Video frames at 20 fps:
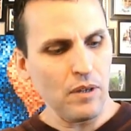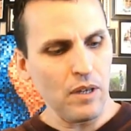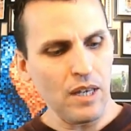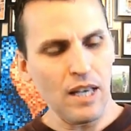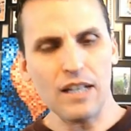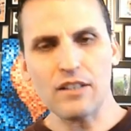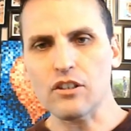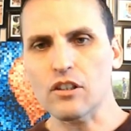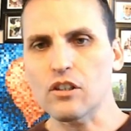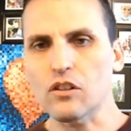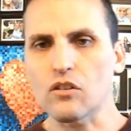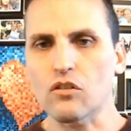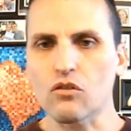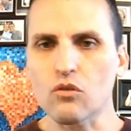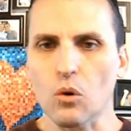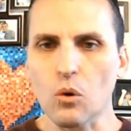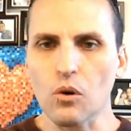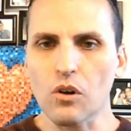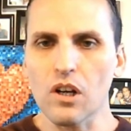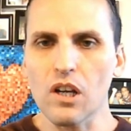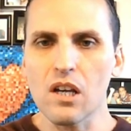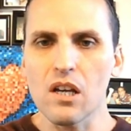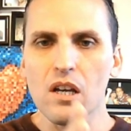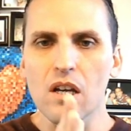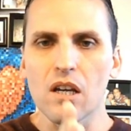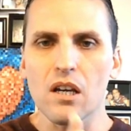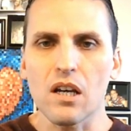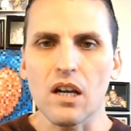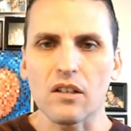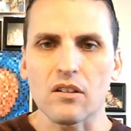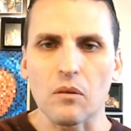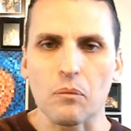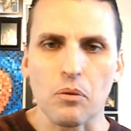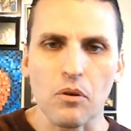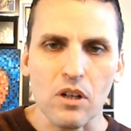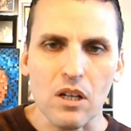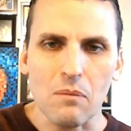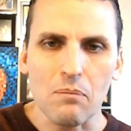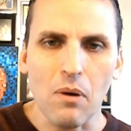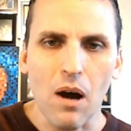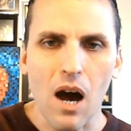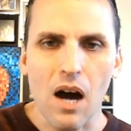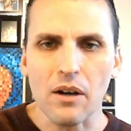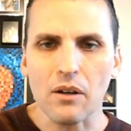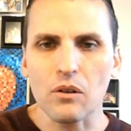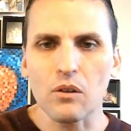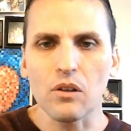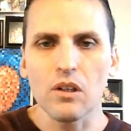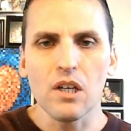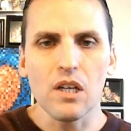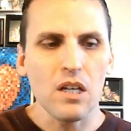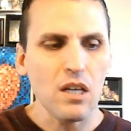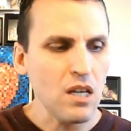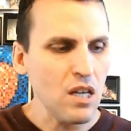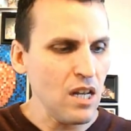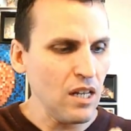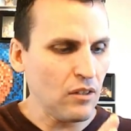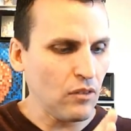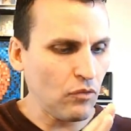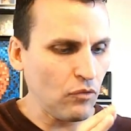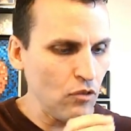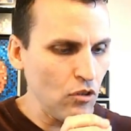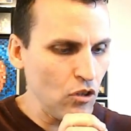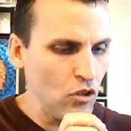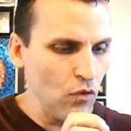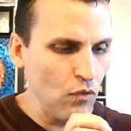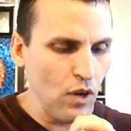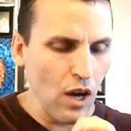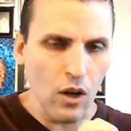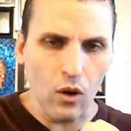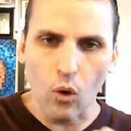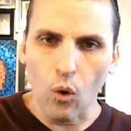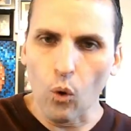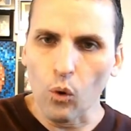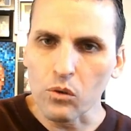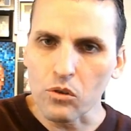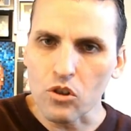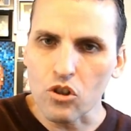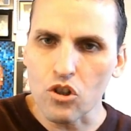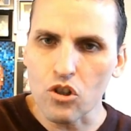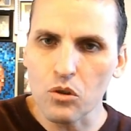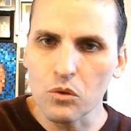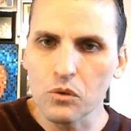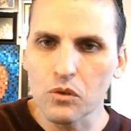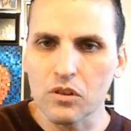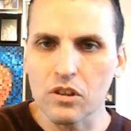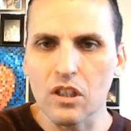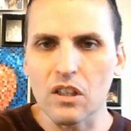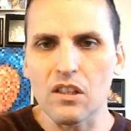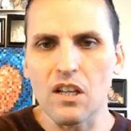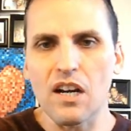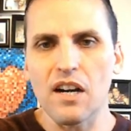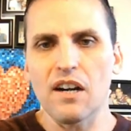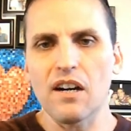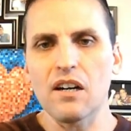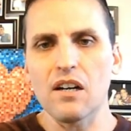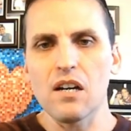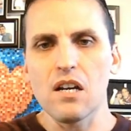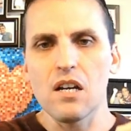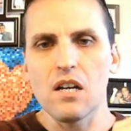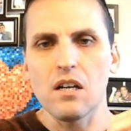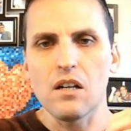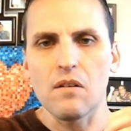It's a good story. It's a pretty bottle. You've got old juice in there.